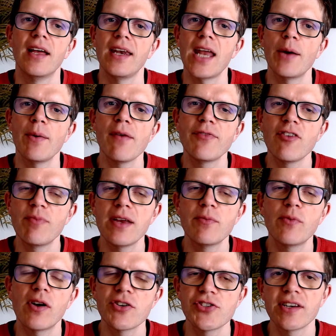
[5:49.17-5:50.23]
Now, if you've been
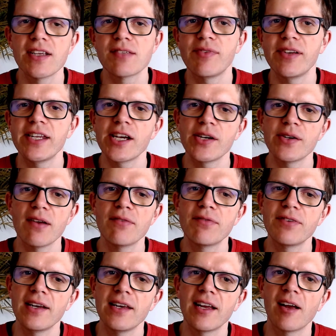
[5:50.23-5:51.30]
watching this video and
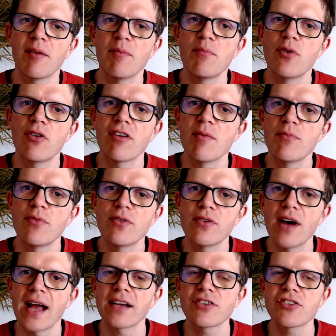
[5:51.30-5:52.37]
feeling more and more
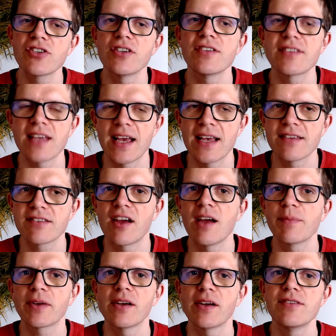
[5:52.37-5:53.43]
anxious as
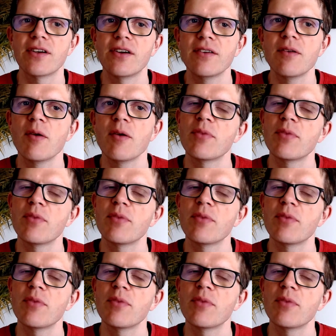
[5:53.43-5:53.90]
time goes on